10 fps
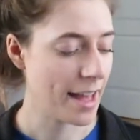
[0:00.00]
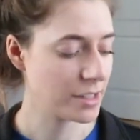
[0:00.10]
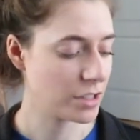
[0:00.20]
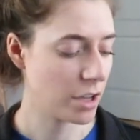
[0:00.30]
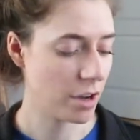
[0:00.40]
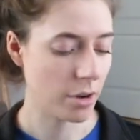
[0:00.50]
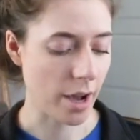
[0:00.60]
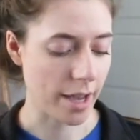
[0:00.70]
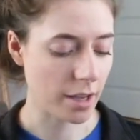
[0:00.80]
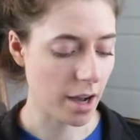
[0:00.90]
and so
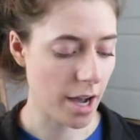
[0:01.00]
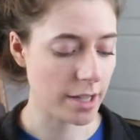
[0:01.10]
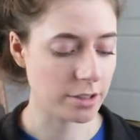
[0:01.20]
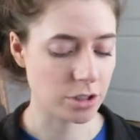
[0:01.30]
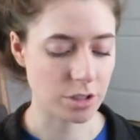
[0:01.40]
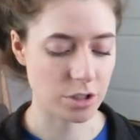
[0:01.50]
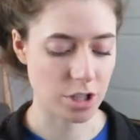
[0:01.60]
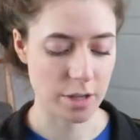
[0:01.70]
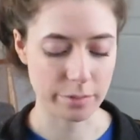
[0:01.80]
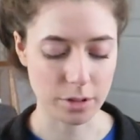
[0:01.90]
I got just a
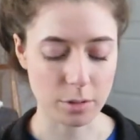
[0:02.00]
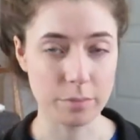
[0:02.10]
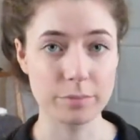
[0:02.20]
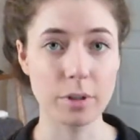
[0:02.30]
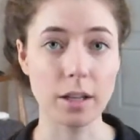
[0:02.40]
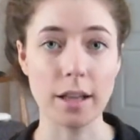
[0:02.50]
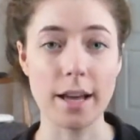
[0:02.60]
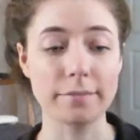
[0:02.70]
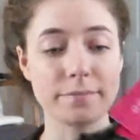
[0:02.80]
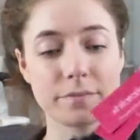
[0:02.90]
cheap little
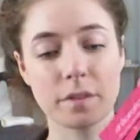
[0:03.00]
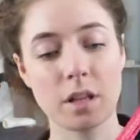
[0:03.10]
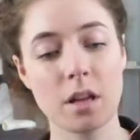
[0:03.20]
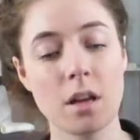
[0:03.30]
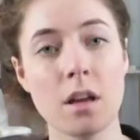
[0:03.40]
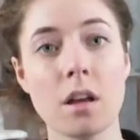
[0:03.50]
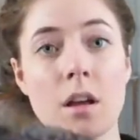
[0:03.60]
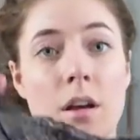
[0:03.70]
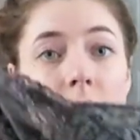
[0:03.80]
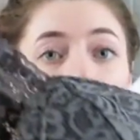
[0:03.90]
bralette
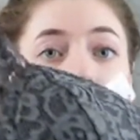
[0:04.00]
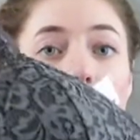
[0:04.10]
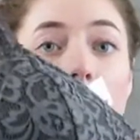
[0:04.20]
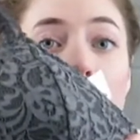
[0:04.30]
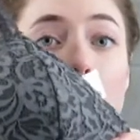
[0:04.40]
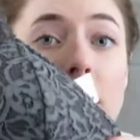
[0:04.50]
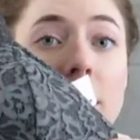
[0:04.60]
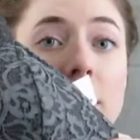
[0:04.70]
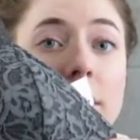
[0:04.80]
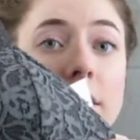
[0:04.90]
from
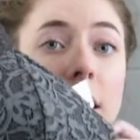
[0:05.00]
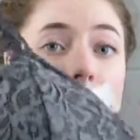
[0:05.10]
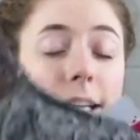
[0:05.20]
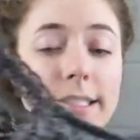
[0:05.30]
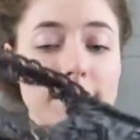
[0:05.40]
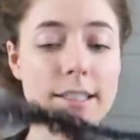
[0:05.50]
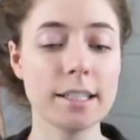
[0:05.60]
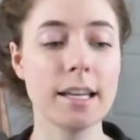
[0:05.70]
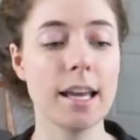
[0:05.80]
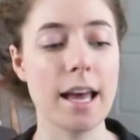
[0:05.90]
Target
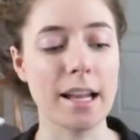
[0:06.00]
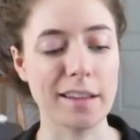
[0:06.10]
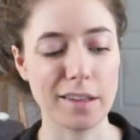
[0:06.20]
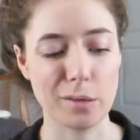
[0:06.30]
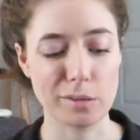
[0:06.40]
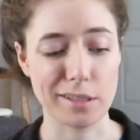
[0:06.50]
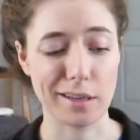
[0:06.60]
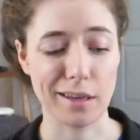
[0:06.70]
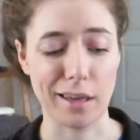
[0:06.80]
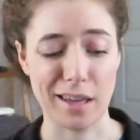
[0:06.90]
and I think it was
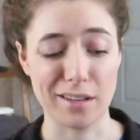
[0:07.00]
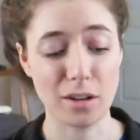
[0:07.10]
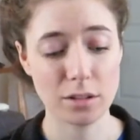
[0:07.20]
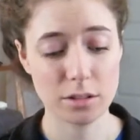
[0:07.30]
like $8,